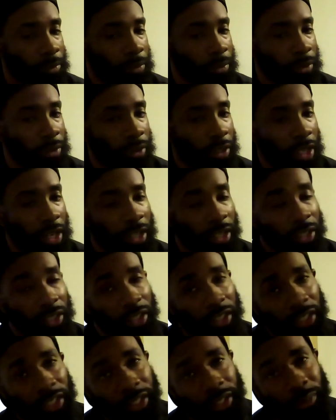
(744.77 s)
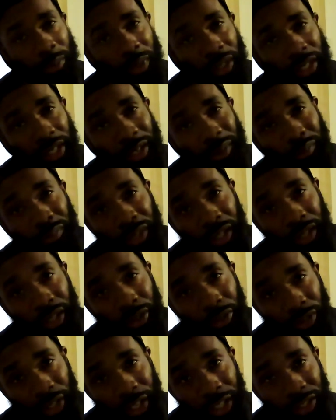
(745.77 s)
Y'all can DM me at BLO
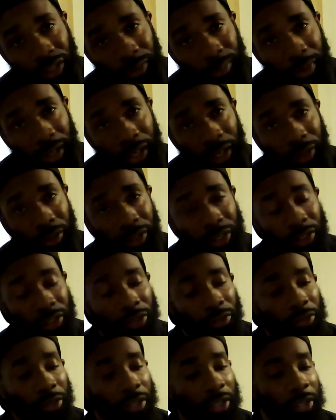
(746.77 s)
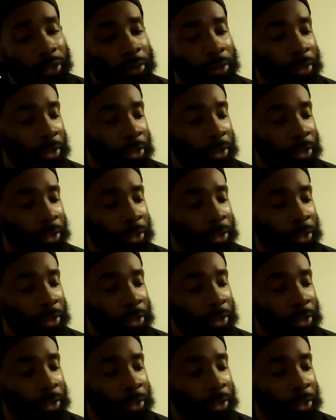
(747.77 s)
Nation, man, on Instagram